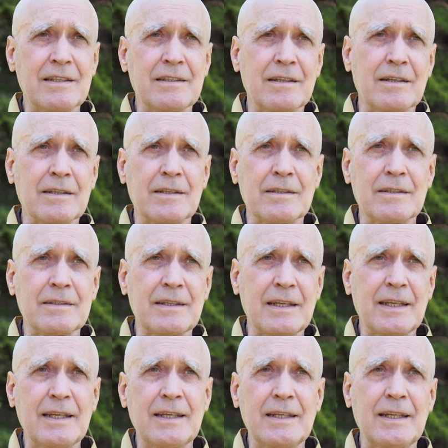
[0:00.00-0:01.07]
longer.
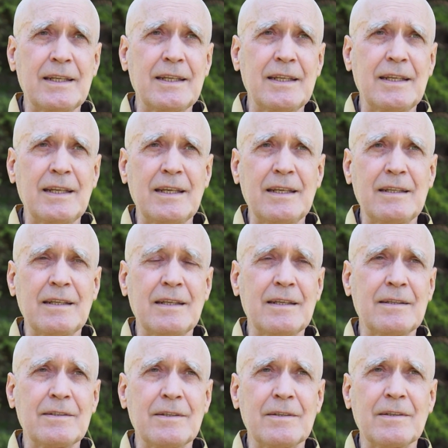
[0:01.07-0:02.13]

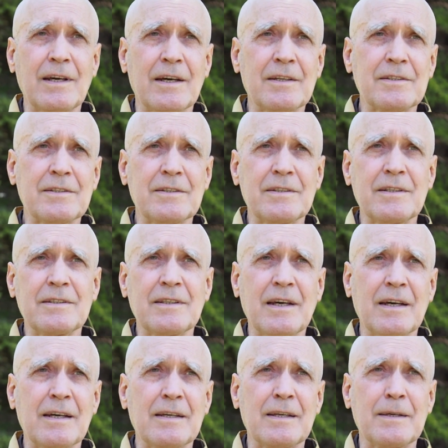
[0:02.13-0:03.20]
Nee. You're not as good as
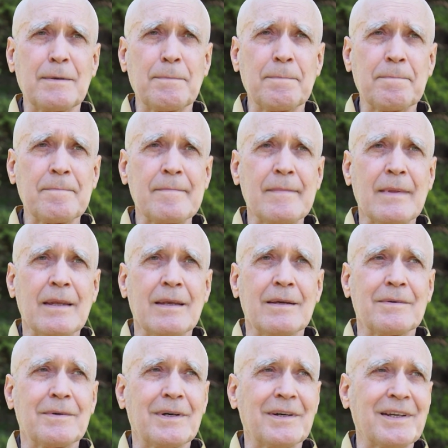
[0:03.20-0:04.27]
I am.
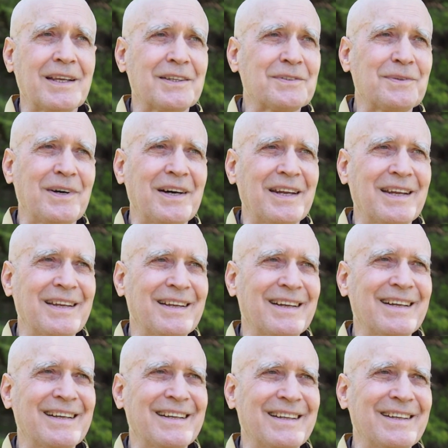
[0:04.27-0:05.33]
Well, guess what?
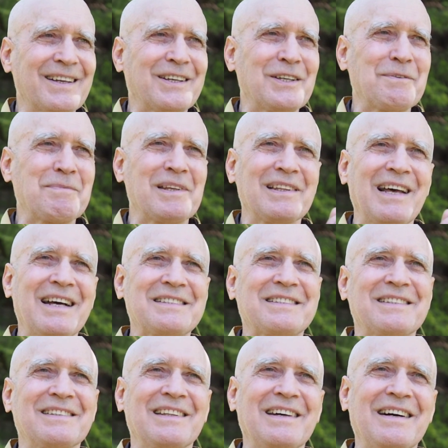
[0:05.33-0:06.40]
You're going to be
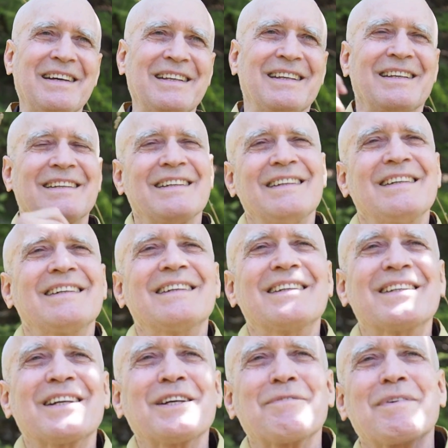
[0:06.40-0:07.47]
last in line.
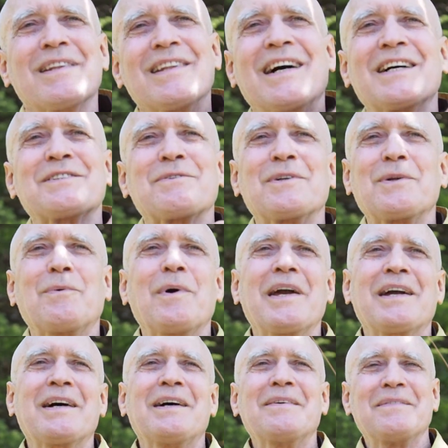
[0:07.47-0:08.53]
You're going to be the last one to
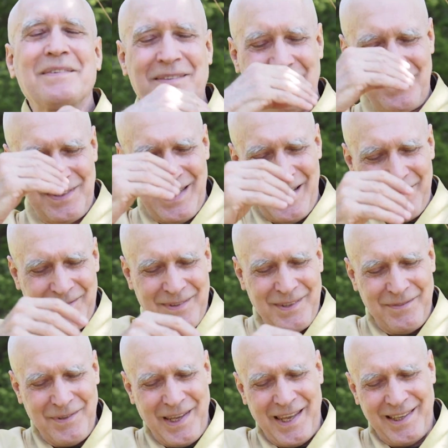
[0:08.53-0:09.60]
wake up
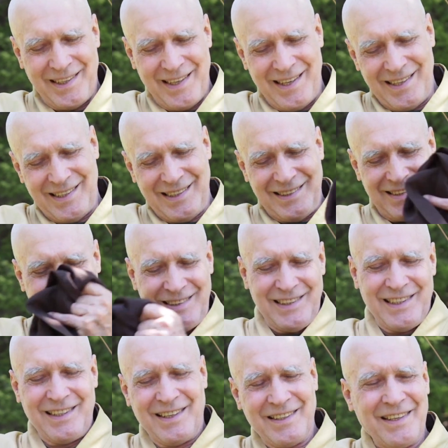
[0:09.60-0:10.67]
if you
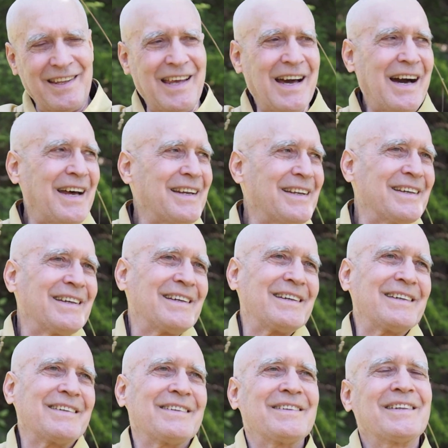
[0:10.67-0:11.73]
cling on to that.
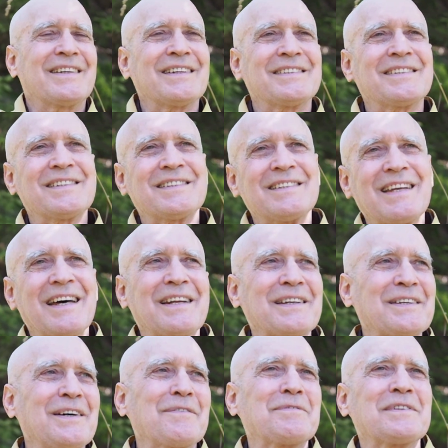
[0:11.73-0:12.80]
Because this is not
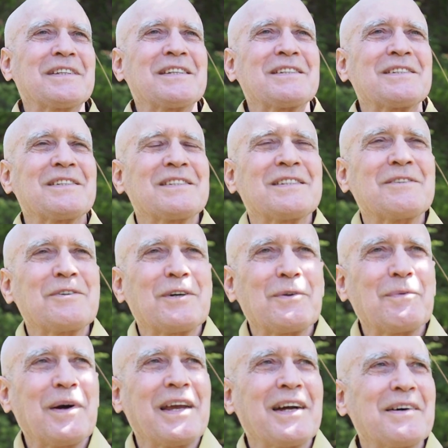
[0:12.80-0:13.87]
a competition to see who
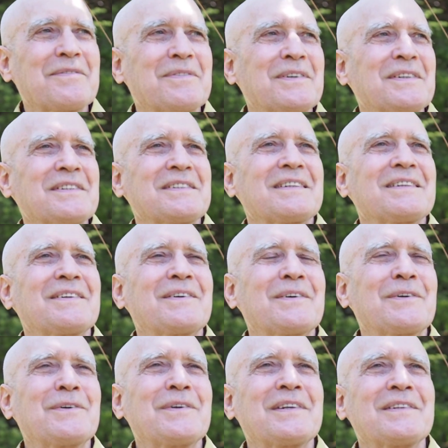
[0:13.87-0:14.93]
can wake up first,
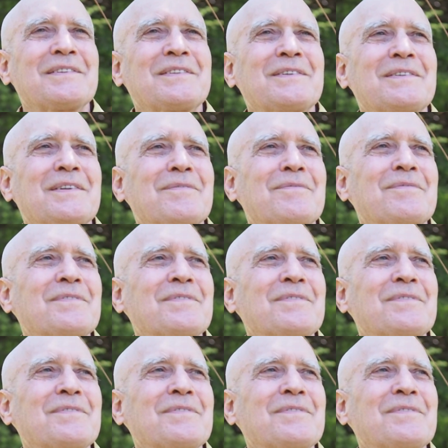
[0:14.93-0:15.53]
or who can do the